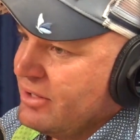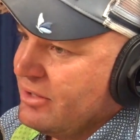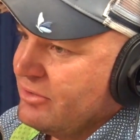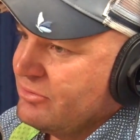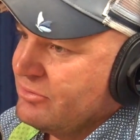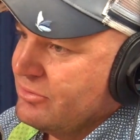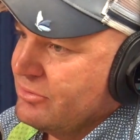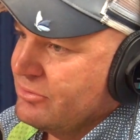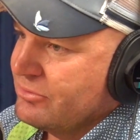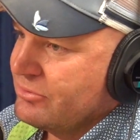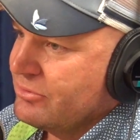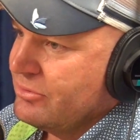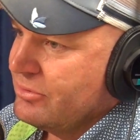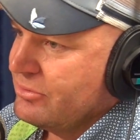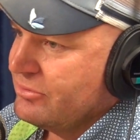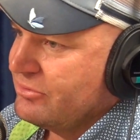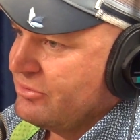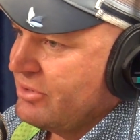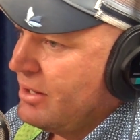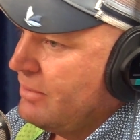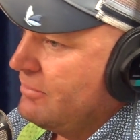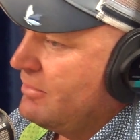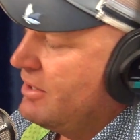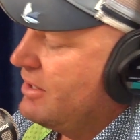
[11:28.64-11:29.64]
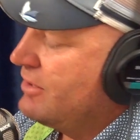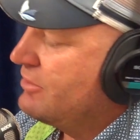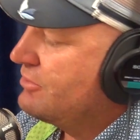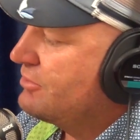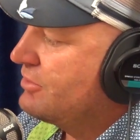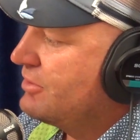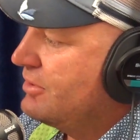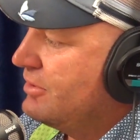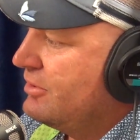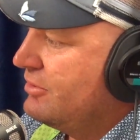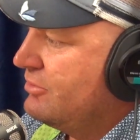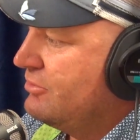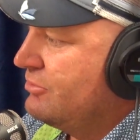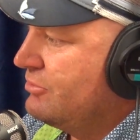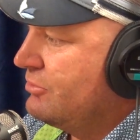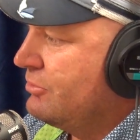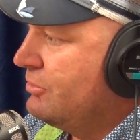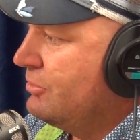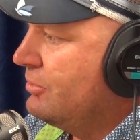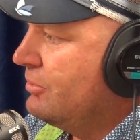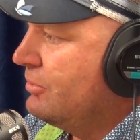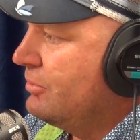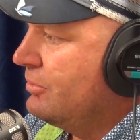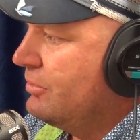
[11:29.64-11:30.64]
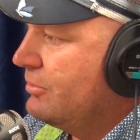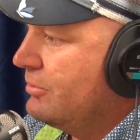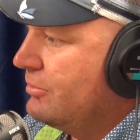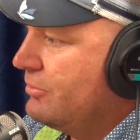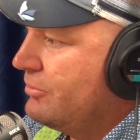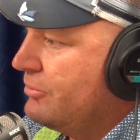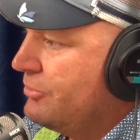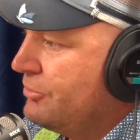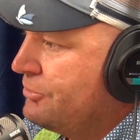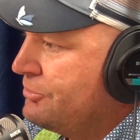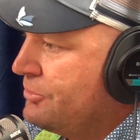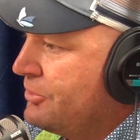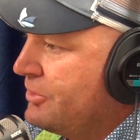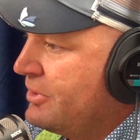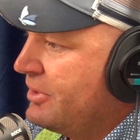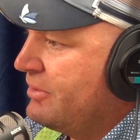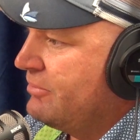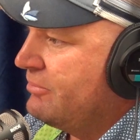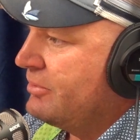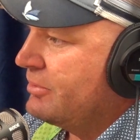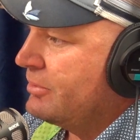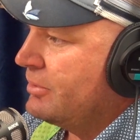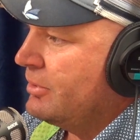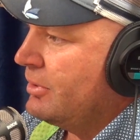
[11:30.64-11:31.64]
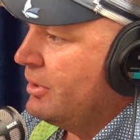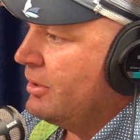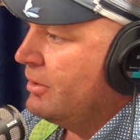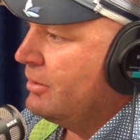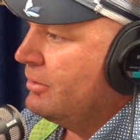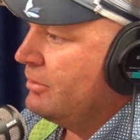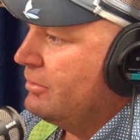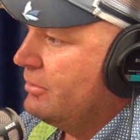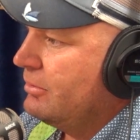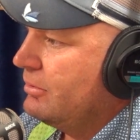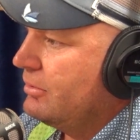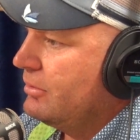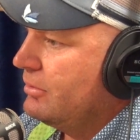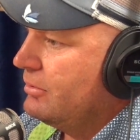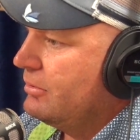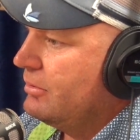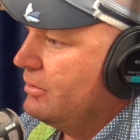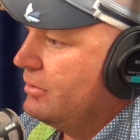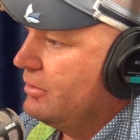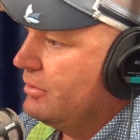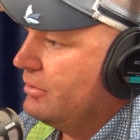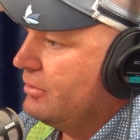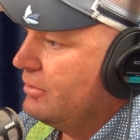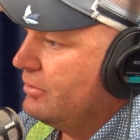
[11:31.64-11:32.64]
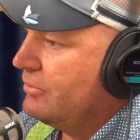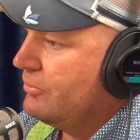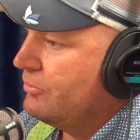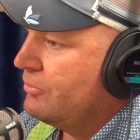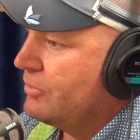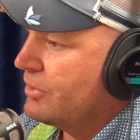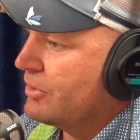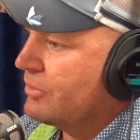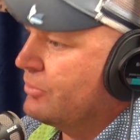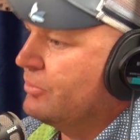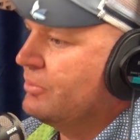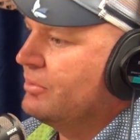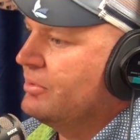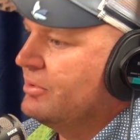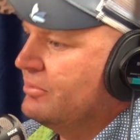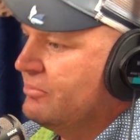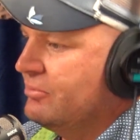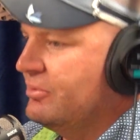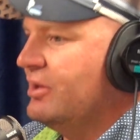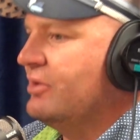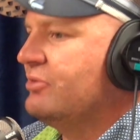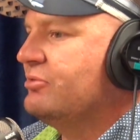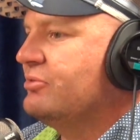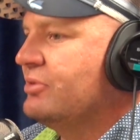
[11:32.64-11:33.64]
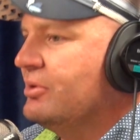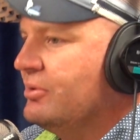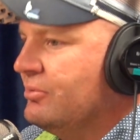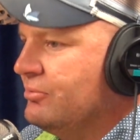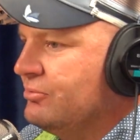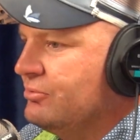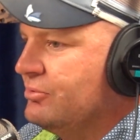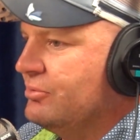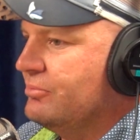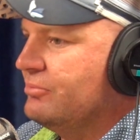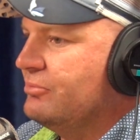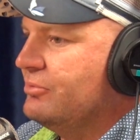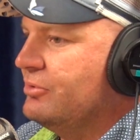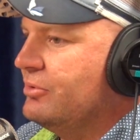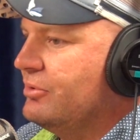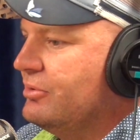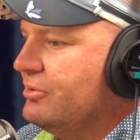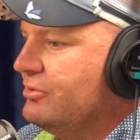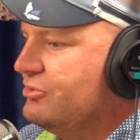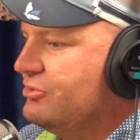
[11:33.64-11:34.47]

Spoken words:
ours that's got same age kids or whatever, we couldn't live with ourselves of not